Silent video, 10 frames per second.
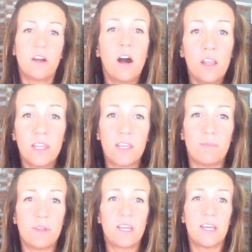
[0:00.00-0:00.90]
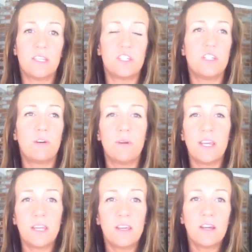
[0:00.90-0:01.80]
call in because you know
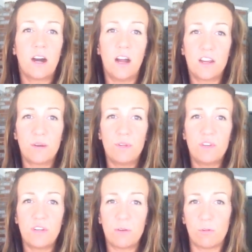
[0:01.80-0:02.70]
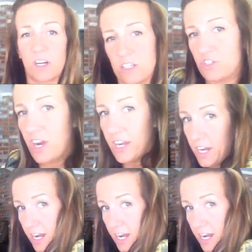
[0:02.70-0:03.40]
what? All you're going to be doing at work is trying to